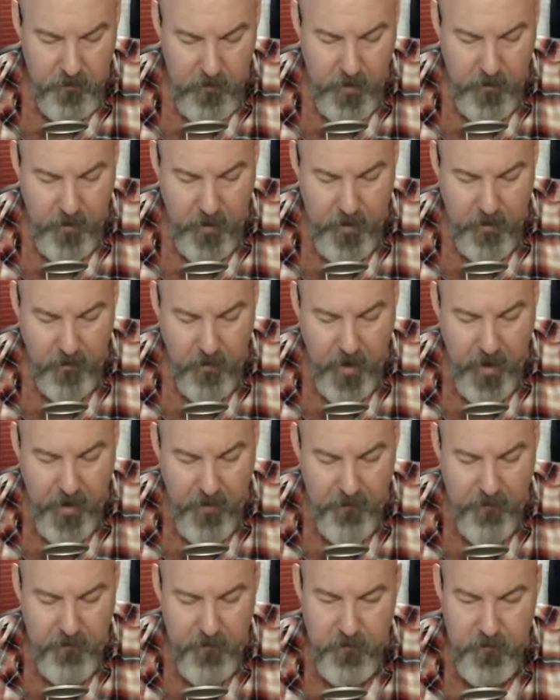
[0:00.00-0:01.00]
My buddy
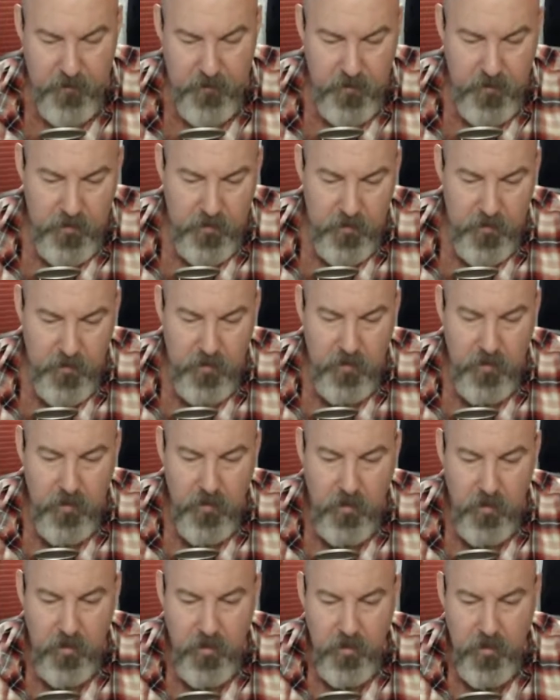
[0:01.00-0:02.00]
Ralph
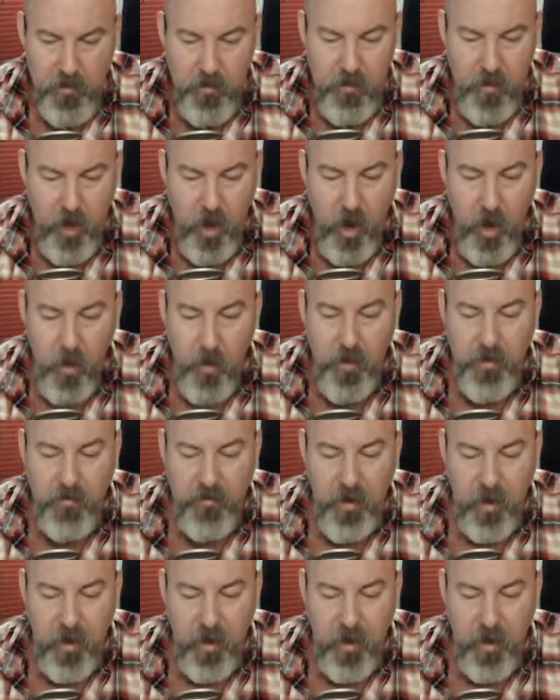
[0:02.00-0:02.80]
always